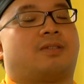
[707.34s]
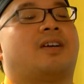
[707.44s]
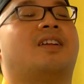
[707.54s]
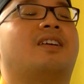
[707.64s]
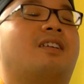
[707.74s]

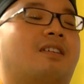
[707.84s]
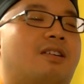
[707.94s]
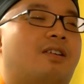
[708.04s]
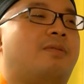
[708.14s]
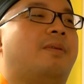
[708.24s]
and then,
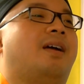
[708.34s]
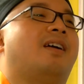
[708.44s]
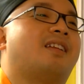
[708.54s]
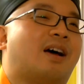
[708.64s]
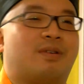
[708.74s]
oh
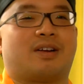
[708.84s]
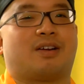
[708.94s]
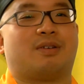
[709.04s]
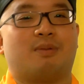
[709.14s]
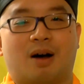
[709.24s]
man, I want to
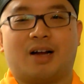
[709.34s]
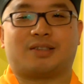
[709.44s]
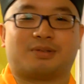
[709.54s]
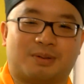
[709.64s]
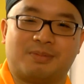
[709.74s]
go to
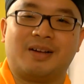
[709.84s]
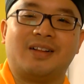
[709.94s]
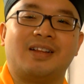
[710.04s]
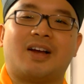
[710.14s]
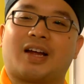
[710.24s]
washroom.
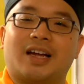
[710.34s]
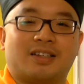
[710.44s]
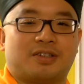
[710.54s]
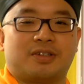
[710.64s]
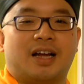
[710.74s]
Okay,
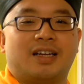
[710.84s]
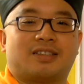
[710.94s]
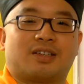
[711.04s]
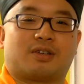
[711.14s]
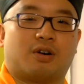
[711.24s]
so that
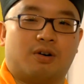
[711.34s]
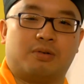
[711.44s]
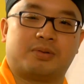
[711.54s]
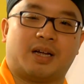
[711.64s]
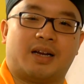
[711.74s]
is the
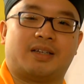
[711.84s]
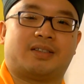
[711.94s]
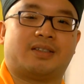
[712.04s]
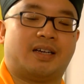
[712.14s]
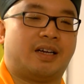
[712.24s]
goal. That
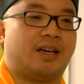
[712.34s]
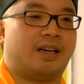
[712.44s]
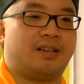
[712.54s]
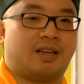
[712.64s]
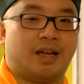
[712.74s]
is the
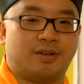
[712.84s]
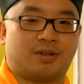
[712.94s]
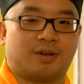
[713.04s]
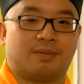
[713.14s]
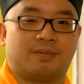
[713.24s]

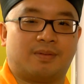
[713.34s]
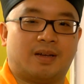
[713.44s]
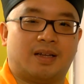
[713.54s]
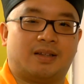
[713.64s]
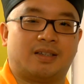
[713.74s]
intention
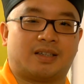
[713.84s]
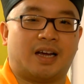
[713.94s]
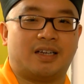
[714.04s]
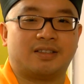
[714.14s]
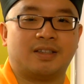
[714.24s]
in this
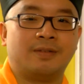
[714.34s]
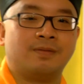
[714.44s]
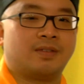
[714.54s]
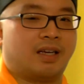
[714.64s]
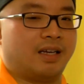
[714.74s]
case.
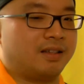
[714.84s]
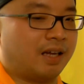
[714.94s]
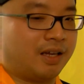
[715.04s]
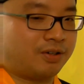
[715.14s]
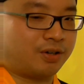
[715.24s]
The
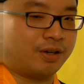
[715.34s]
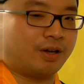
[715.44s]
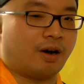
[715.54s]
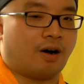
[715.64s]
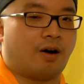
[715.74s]
intention
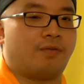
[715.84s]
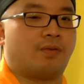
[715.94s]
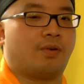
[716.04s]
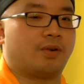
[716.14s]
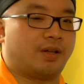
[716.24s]
of,
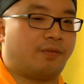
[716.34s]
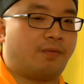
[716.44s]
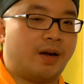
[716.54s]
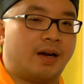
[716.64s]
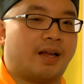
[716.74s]
or the
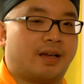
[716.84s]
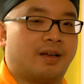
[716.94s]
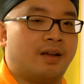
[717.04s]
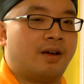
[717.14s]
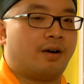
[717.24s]

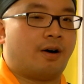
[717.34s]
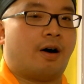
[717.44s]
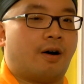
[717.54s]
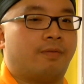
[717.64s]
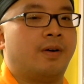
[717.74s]
feeling
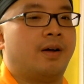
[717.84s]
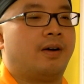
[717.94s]
of